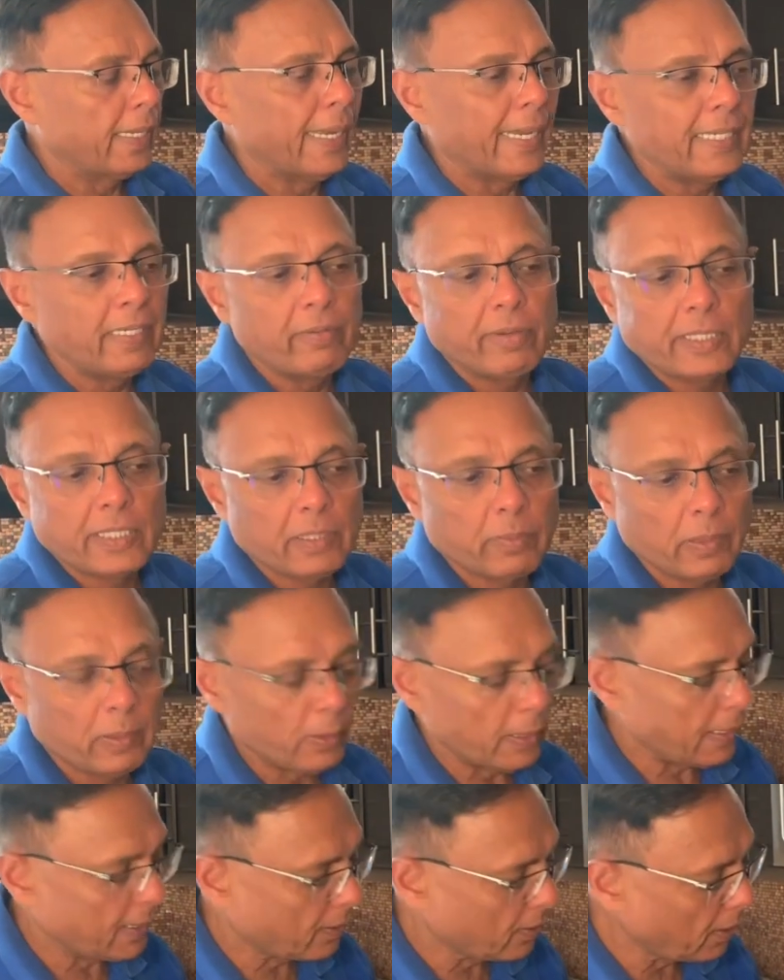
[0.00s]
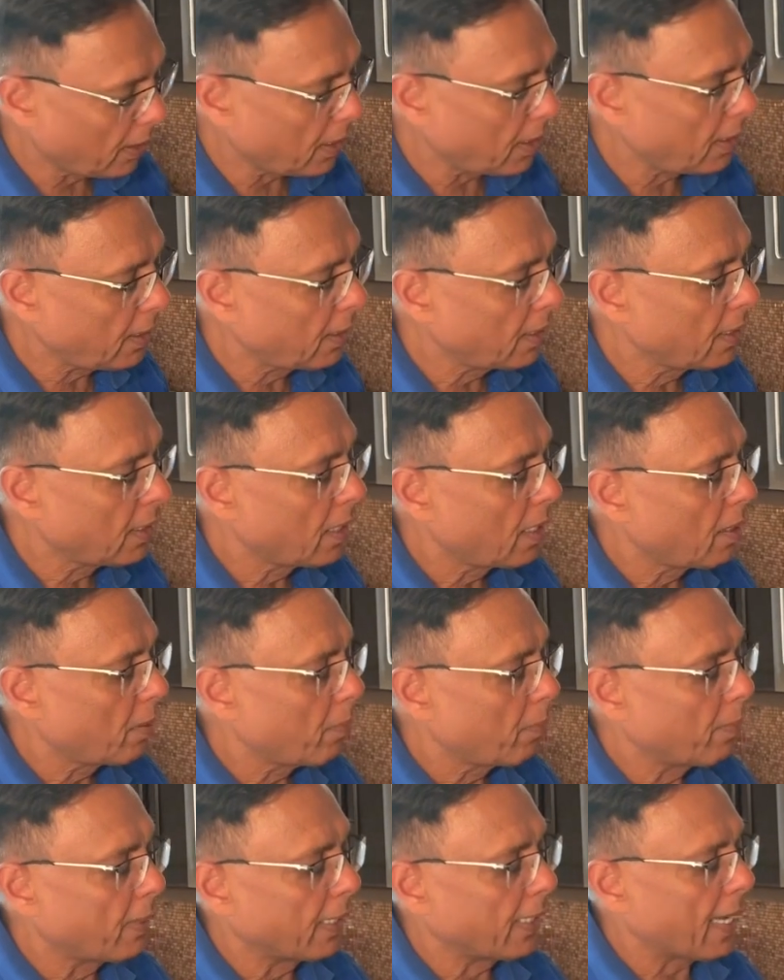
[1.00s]
Any vegetable oil is good,
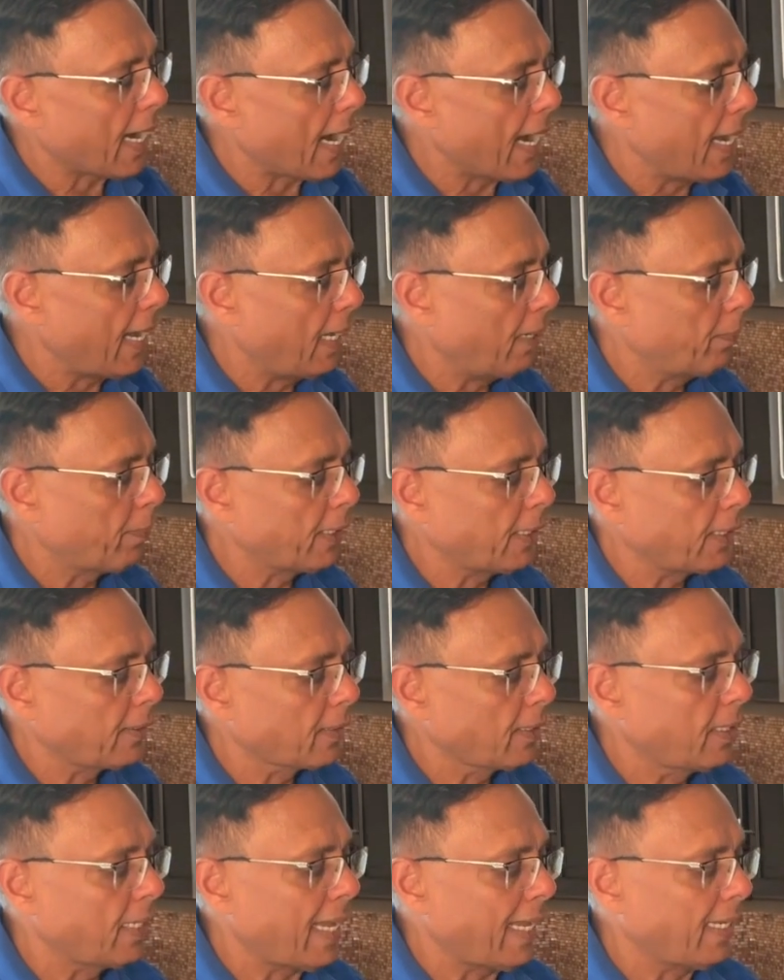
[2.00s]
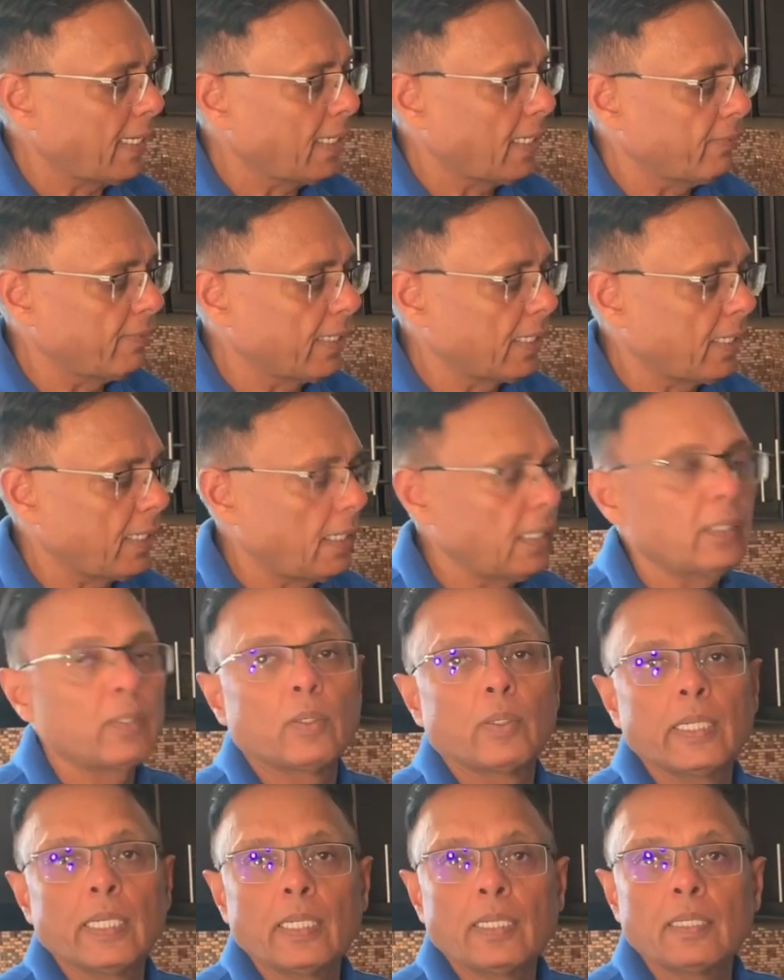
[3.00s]
but I particularly like
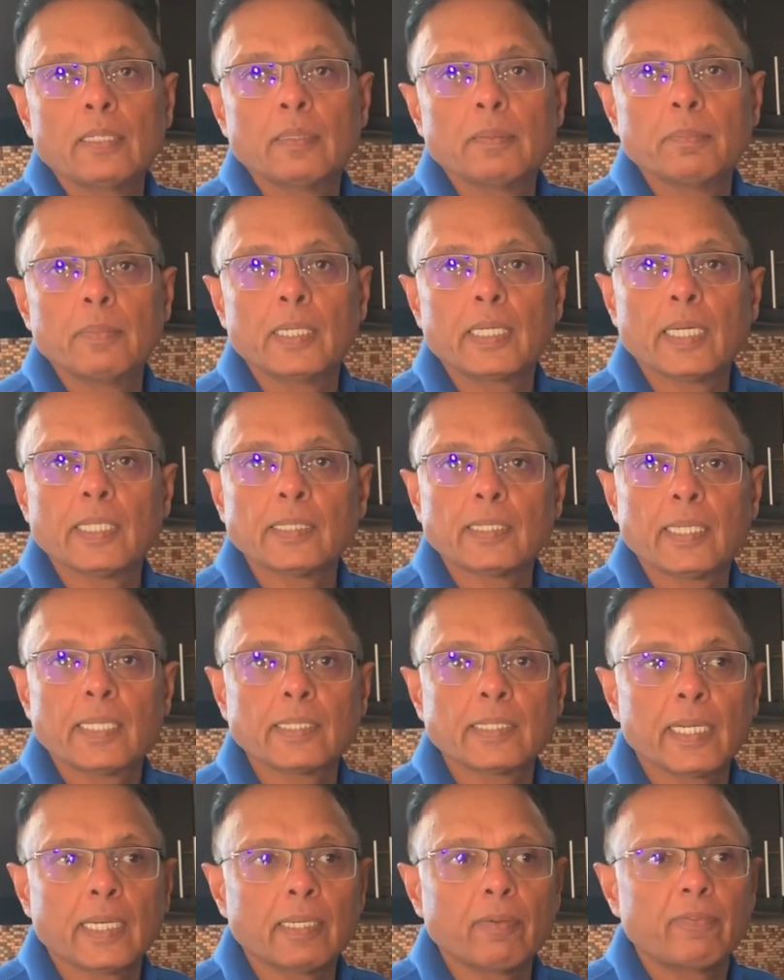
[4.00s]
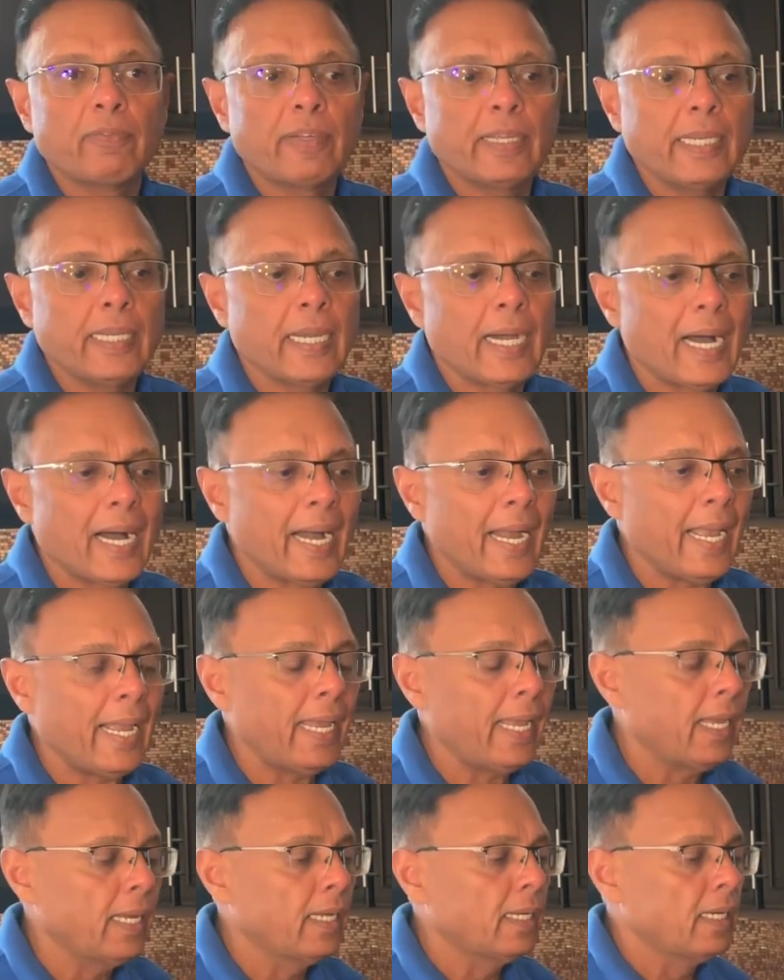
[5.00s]
avocado oil because it has got a very
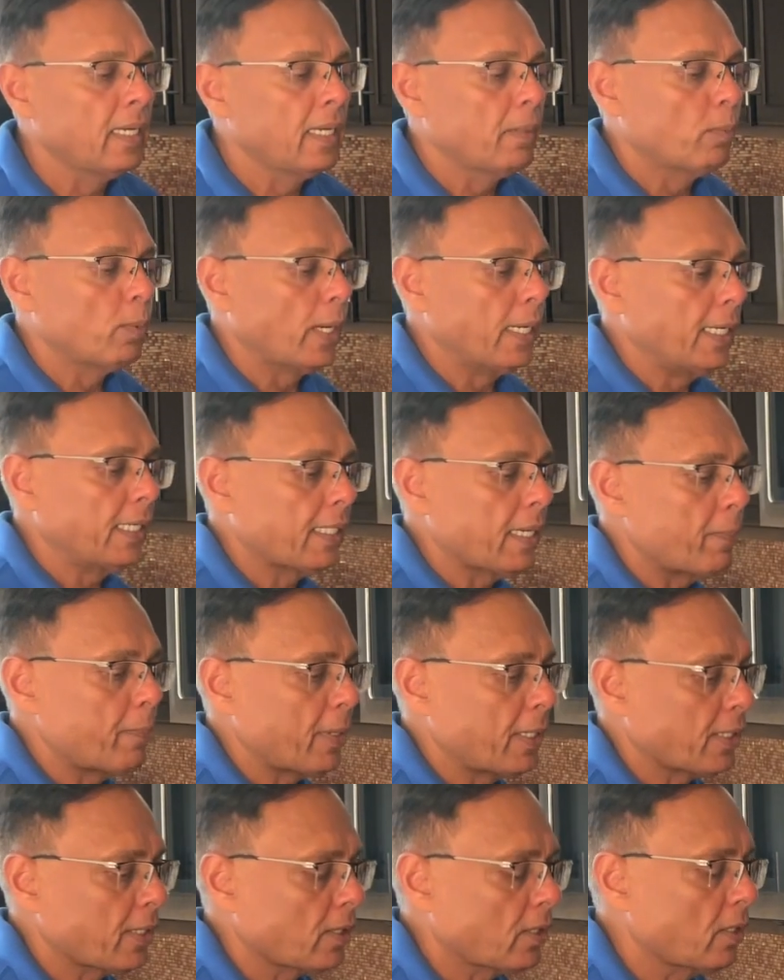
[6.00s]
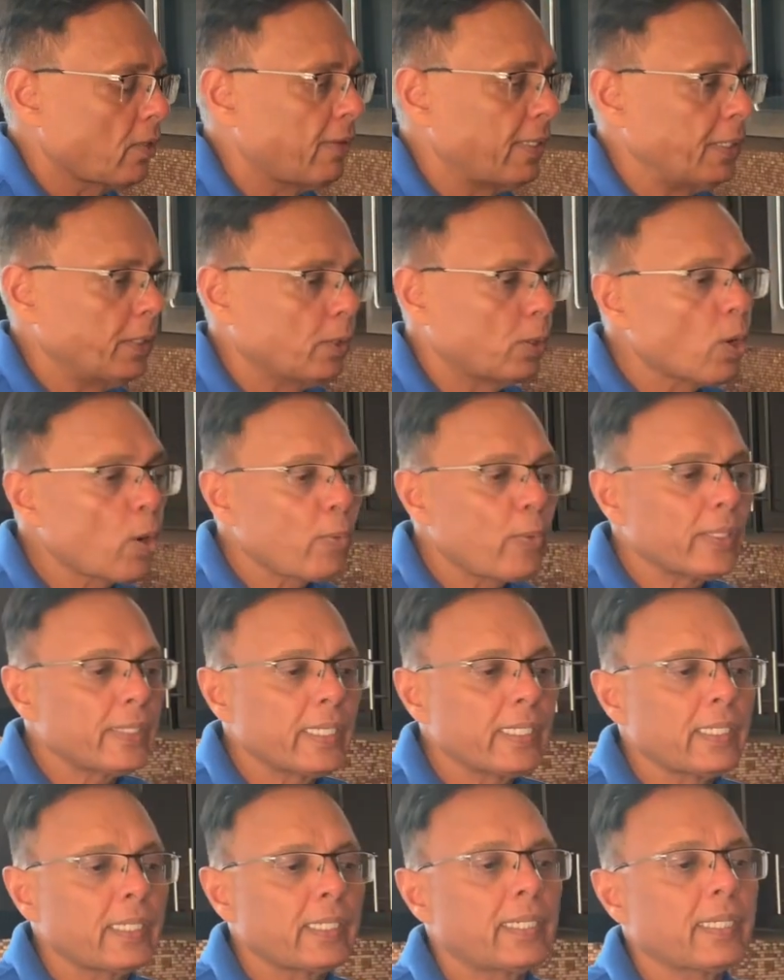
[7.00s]
high boiling temperature. So when you cook
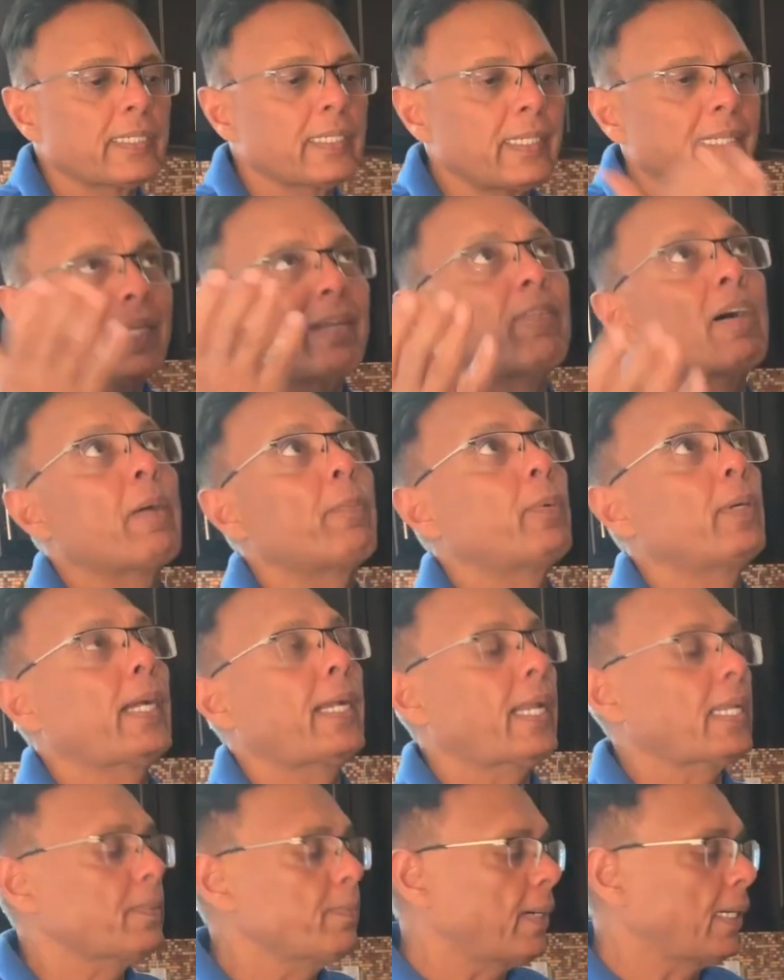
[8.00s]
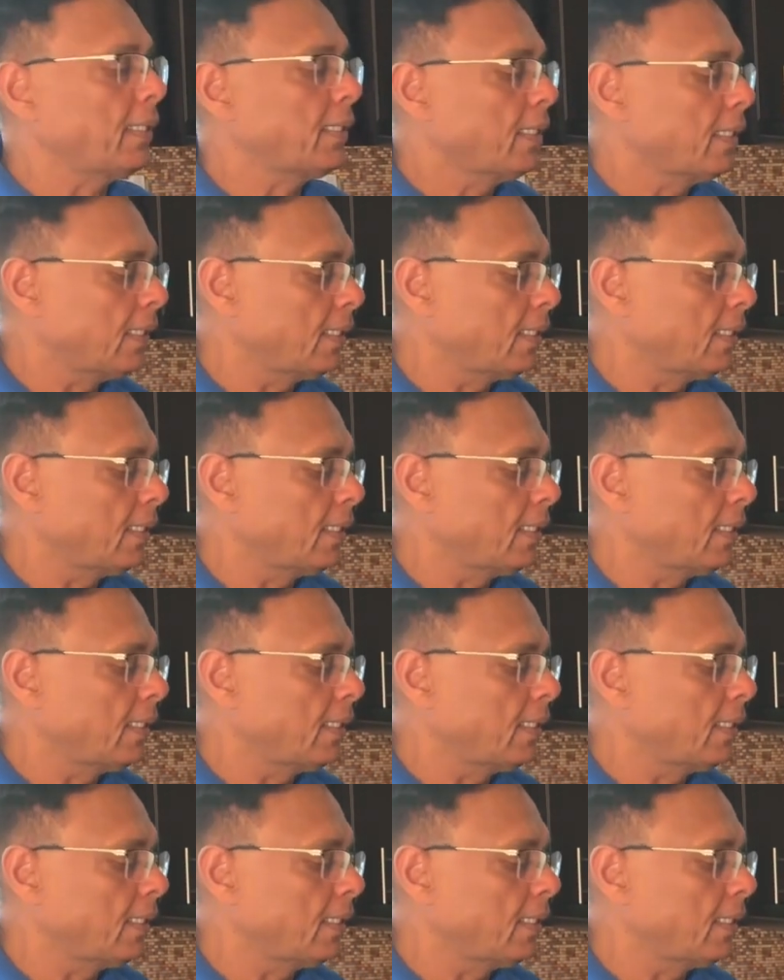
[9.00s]
with it, it doesn't evaporate as much.